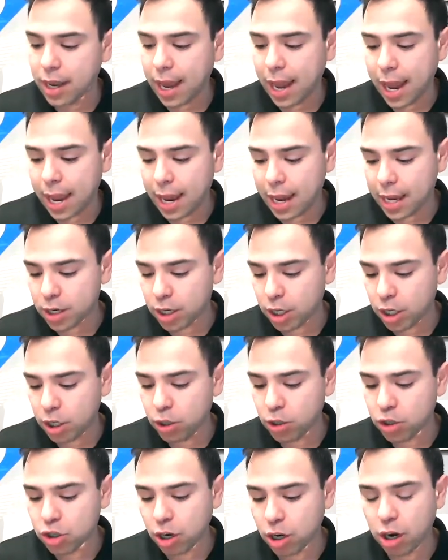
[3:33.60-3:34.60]
and you
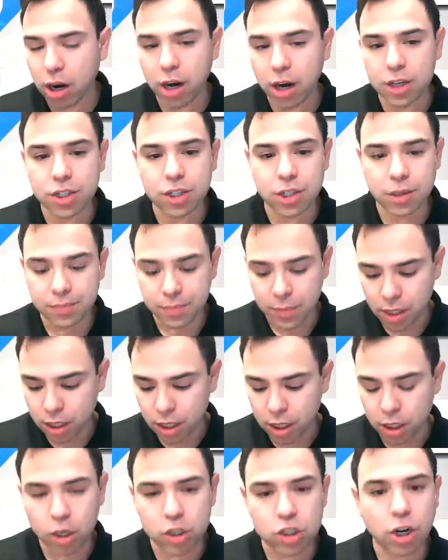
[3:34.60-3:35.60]
charged
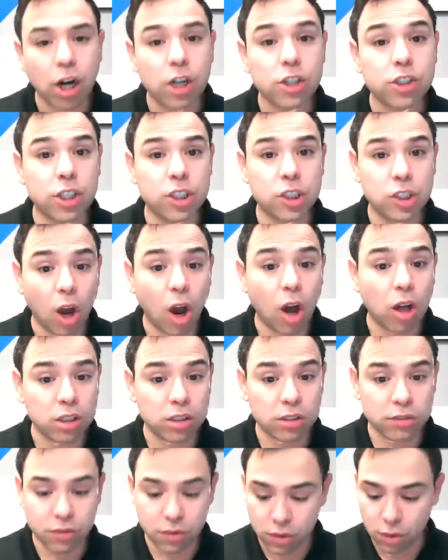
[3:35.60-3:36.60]

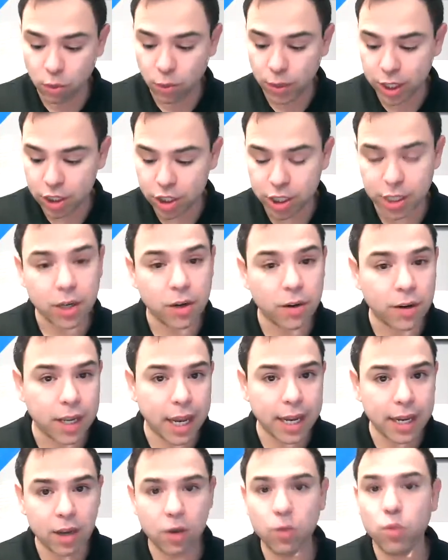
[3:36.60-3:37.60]
$1 for the widget,
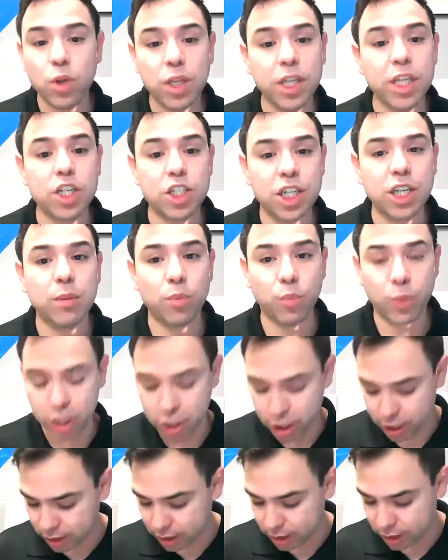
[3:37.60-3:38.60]
okay? A really cheap
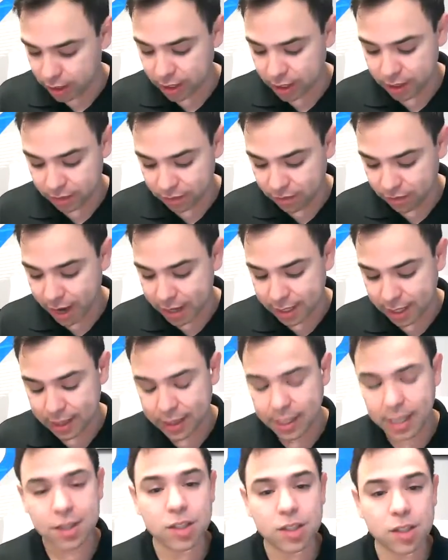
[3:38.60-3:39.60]
widget. And in fact, I
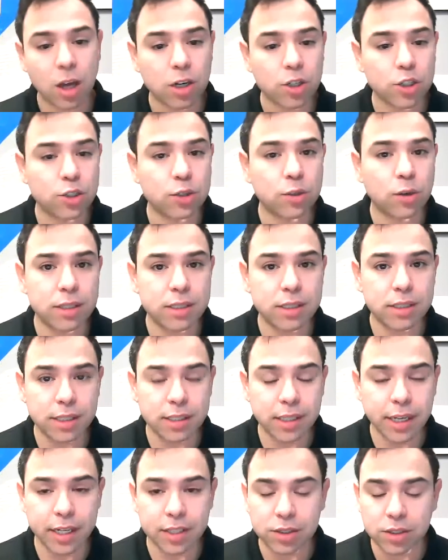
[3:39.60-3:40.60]
think the dollar store
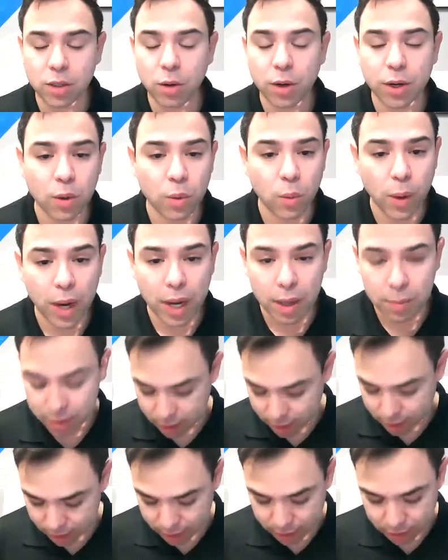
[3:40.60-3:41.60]
is going away, but
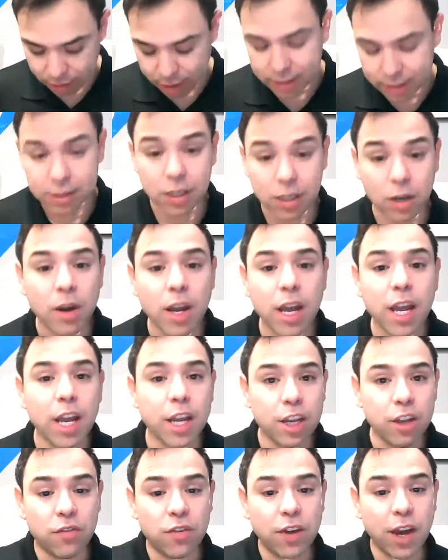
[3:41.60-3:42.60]
I digress. So
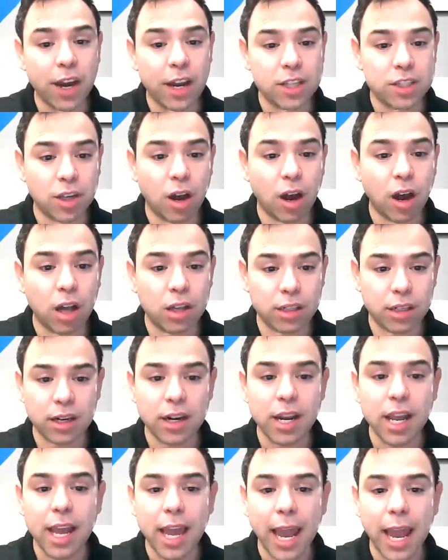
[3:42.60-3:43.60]
you've got $1,
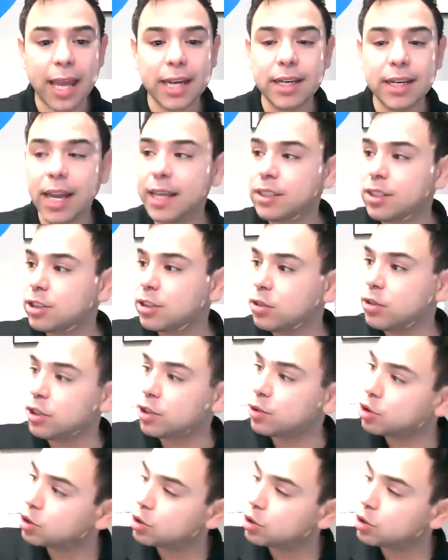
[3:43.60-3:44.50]
and so the